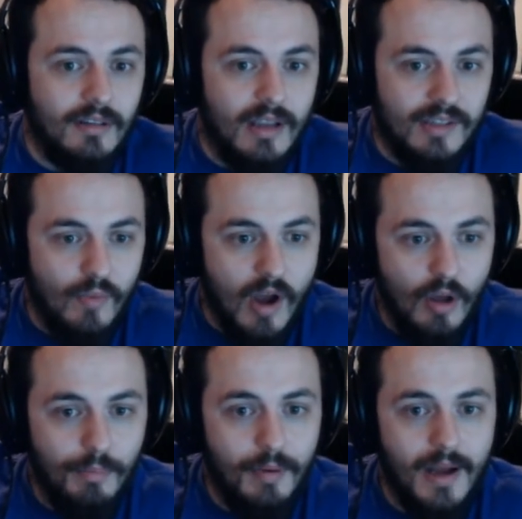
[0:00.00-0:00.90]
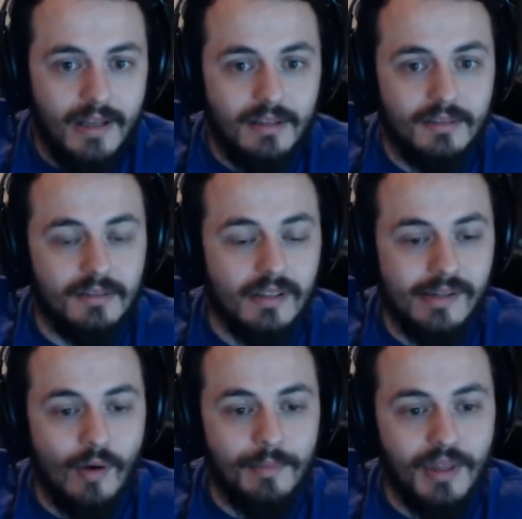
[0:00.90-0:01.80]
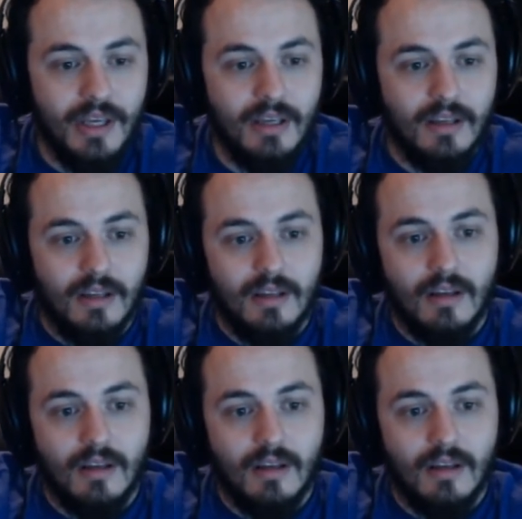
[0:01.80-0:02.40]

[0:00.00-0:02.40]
as well, but Swamp Thing,